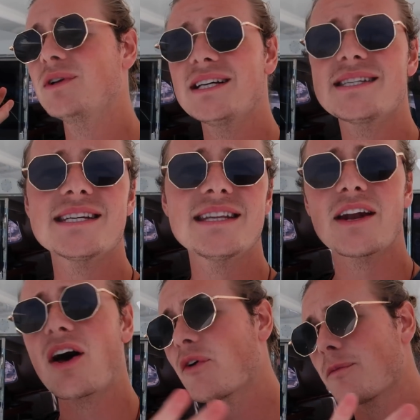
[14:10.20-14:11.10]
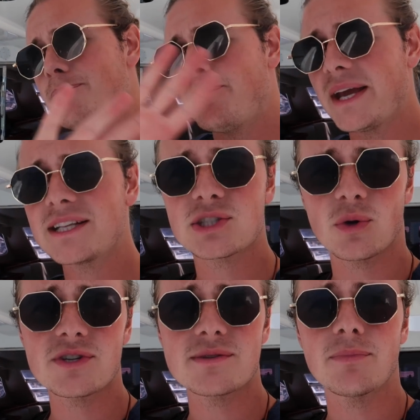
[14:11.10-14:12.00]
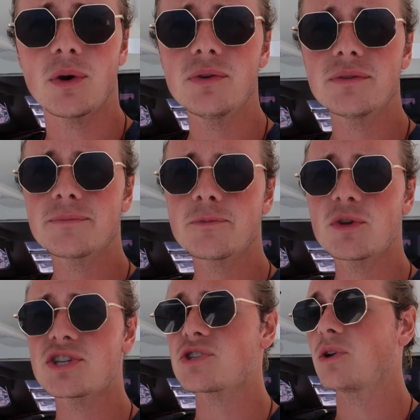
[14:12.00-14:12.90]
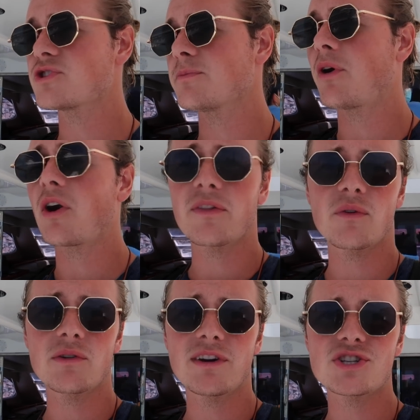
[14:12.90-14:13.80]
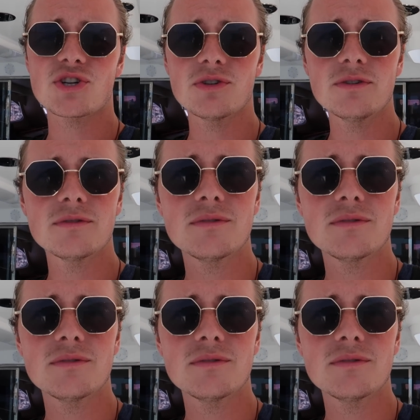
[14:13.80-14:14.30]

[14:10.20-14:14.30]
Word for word: We did see that other big tourism boat, which is also part of their adventure,